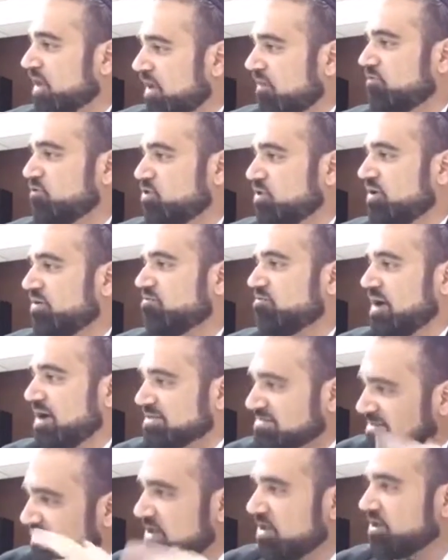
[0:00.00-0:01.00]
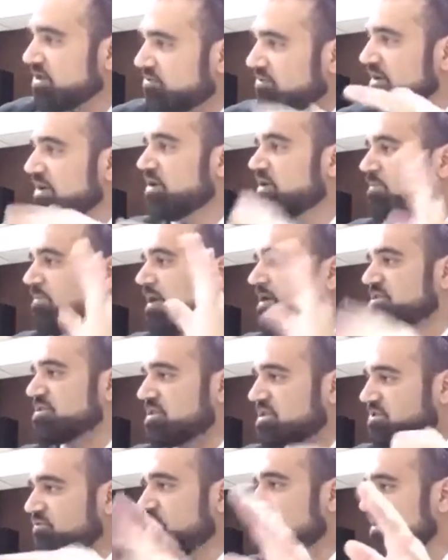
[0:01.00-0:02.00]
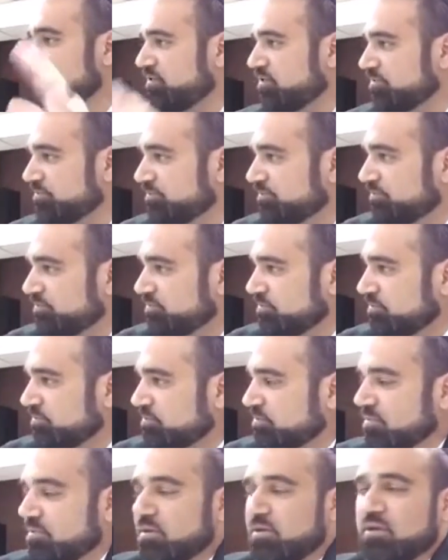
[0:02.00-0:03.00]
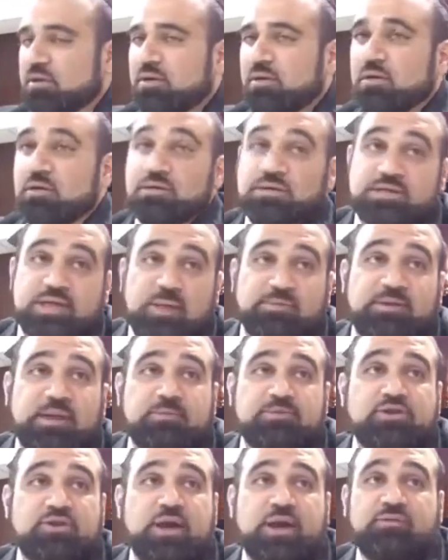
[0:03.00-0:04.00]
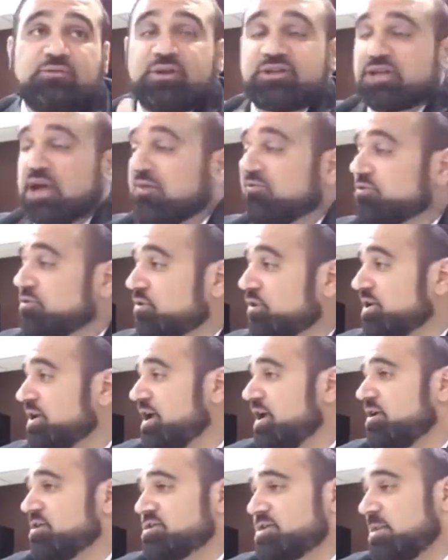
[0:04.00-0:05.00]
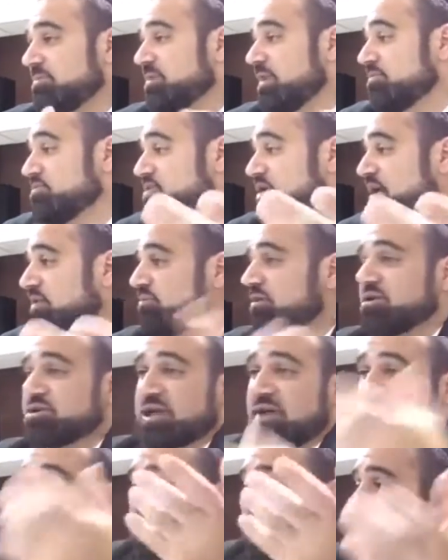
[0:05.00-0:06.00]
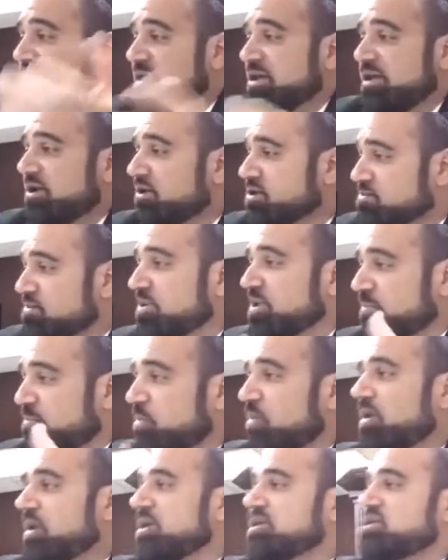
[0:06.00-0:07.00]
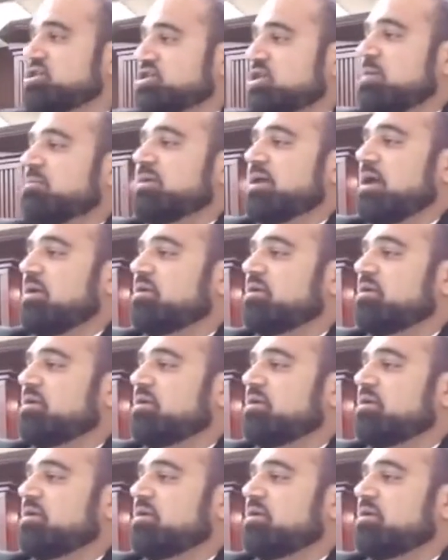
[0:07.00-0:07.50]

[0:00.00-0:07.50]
if you give MUSSAR on a regular basis forever. Sometimes you get rich after a year, sometimes you get rich after many years, but the point is, Hashem